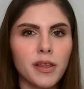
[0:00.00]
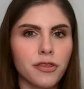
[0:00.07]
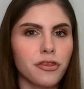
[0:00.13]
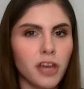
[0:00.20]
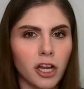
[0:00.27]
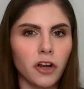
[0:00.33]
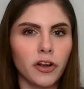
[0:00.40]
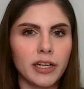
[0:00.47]
bit
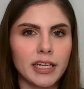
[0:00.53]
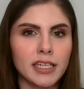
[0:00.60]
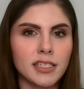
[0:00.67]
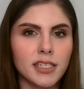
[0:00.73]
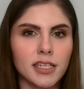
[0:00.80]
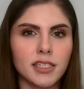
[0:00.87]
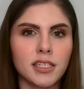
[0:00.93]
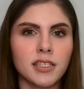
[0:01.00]
thicker in
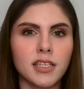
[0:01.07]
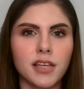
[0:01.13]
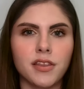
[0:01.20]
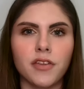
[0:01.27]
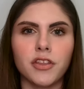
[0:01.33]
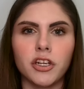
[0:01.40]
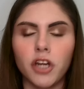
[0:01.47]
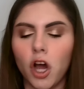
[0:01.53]
consistency
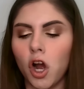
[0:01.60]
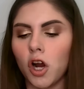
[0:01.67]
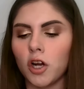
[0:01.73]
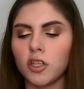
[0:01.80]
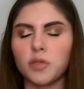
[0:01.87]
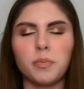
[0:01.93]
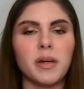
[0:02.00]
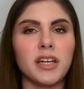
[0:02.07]
than the
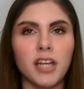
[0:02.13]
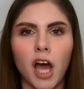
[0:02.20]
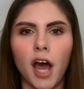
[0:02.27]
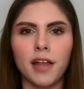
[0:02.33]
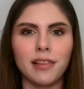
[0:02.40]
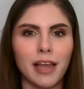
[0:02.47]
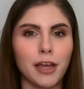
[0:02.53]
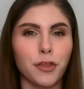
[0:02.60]
NARS, but
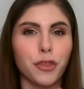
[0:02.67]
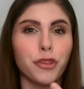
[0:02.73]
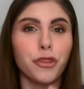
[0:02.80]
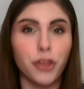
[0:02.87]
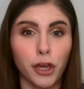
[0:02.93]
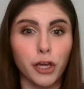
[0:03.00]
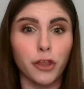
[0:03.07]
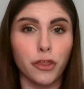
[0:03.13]
not like
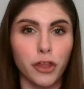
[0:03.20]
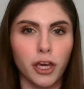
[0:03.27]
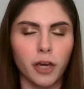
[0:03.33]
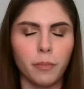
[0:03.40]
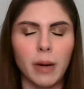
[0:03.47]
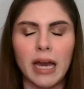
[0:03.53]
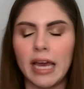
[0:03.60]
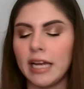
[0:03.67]
thick,
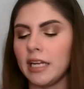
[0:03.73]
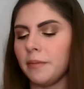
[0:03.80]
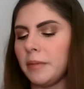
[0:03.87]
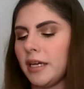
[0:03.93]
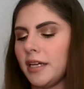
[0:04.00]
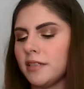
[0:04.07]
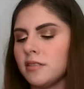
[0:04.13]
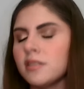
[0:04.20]
thick by any
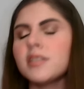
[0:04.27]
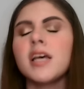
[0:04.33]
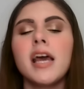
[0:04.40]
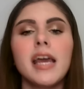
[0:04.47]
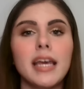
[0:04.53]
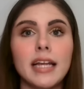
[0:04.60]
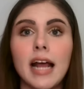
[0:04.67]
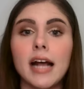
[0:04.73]
means.
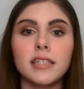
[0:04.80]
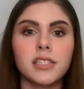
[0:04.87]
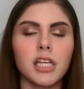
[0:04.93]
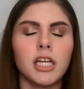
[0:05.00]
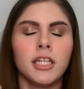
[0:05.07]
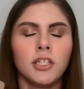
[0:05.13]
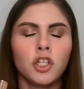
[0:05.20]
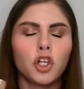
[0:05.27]
It has
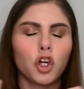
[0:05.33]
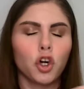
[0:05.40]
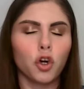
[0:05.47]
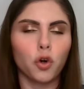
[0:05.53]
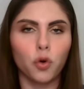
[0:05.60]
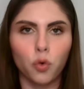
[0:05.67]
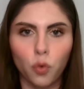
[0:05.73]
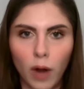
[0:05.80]

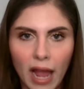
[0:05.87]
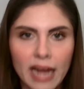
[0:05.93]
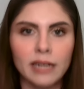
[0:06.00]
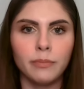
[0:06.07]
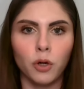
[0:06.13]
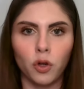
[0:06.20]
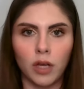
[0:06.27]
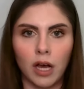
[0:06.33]

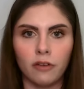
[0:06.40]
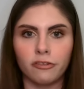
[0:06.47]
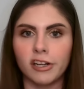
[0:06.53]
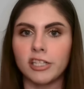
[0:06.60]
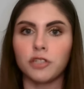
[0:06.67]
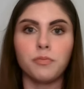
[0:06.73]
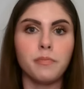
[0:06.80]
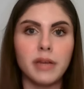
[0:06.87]
incredible
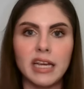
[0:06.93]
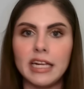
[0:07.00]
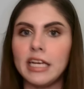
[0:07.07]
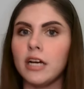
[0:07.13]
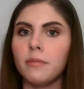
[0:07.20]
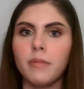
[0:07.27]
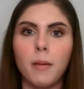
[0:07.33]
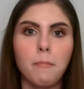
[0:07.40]
coverage,
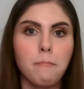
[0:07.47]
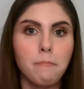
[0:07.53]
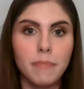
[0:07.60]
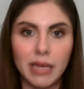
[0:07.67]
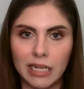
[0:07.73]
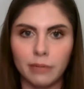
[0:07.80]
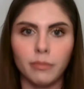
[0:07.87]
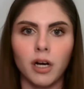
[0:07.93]
medium,
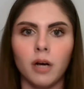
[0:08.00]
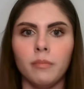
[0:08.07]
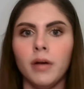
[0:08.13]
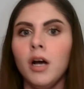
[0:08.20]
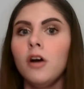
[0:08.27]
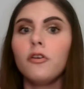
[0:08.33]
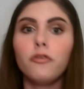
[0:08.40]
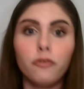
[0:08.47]
minimum,
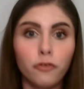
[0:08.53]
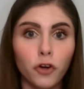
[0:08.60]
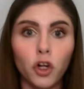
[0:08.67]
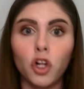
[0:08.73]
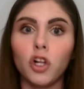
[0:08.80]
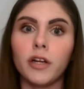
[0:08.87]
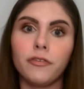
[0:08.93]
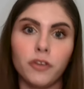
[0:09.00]

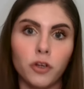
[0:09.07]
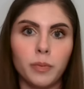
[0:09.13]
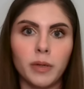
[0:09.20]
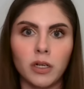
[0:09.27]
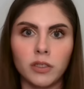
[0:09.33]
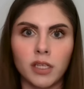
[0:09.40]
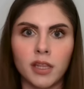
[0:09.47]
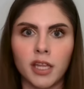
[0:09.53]
full if you
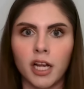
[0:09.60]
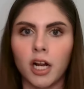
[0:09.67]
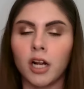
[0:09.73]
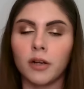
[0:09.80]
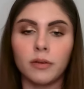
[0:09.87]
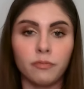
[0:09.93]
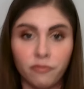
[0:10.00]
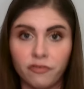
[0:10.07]
build it
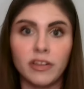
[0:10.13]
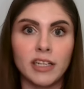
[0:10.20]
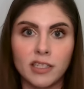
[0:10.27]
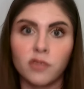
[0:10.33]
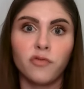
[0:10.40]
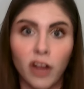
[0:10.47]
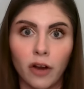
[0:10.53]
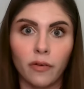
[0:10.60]
there. It's
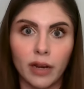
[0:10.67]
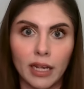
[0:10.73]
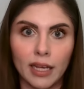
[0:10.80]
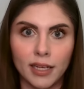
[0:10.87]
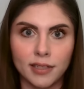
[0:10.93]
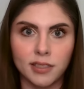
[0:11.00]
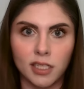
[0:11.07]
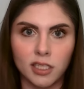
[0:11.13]
very
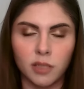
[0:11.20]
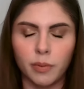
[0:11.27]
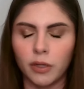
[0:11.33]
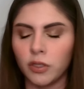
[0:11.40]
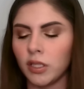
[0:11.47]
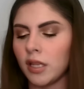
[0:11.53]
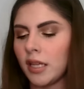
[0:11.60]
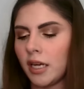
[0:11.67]
easy to
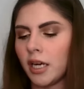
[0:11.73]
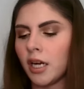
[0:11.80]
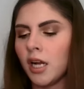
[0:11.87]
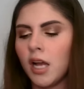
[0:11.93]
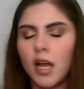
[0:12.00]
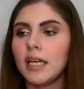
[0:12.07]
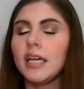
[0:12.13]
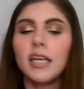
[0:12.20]
build it there.
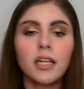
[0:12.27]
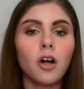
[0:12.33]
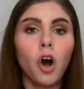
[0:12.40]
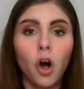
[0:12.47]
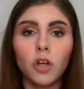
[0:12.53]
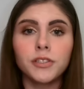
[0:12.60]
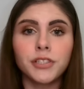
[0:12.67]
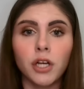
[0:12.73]
It
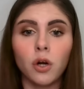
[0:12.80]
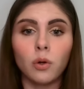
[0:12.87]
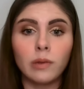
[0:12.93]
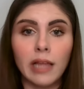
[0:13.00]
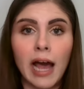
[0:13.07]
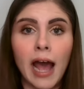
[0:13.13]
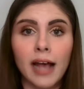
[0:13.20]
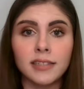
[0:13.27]
also
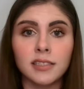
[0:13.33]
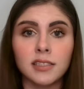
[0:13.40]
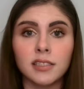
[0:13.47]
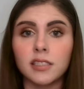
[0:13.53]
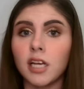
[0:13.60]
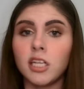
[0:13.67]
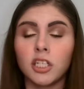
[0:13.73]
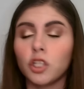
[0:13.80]

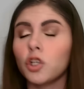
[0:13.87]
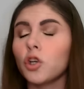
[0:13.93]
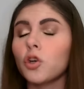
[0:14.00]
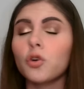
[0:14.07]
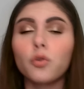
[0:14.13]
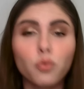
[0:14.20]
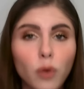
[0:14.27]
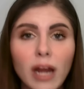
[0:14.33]
lasts an
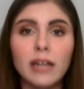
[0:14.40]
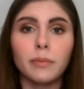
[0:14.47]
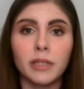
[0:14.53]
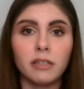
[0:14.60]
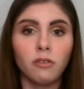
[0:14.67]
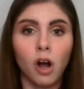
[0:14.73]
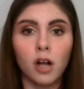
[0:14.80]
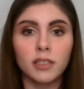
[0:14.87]

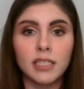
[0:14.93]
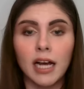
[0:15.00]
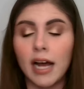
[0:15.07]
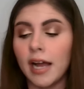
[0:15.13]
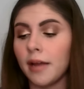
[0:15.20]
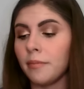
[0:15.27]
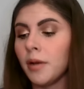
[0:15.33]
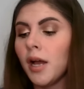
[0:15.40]
incredibly long
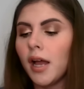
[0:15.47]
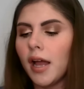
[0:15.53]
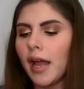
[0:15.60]
time.